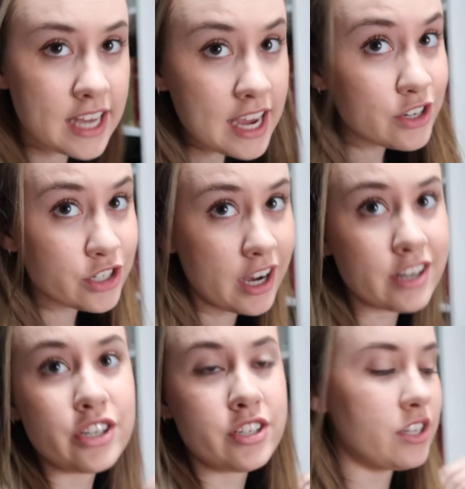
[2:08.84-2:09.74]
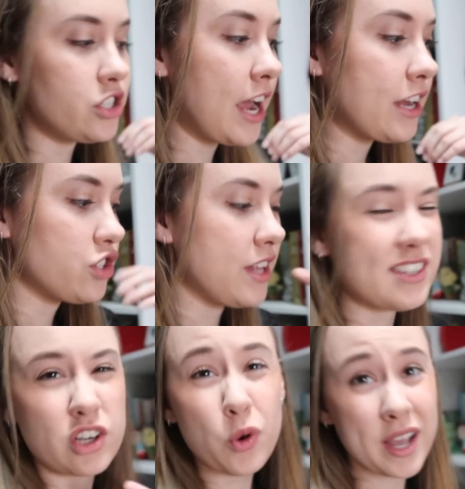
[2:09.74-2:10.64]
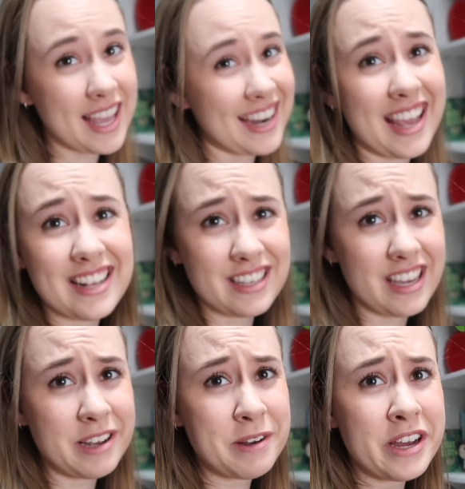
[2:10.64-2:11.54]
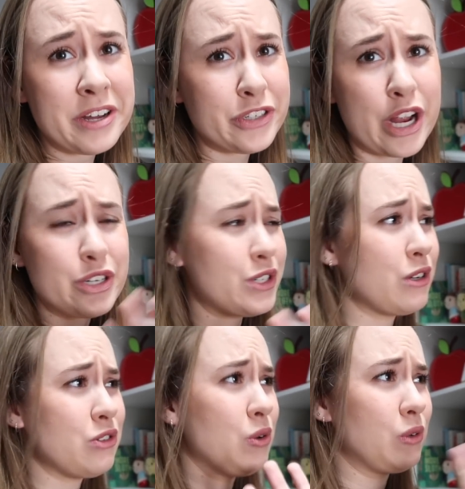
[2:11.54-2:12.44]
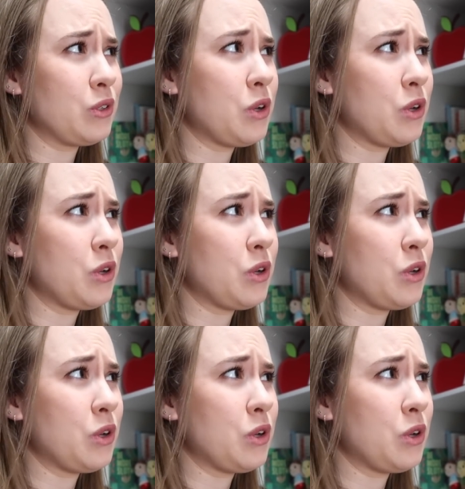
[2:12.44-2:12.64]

t-shirt just to change, so that it's a quick and easy change, it's not too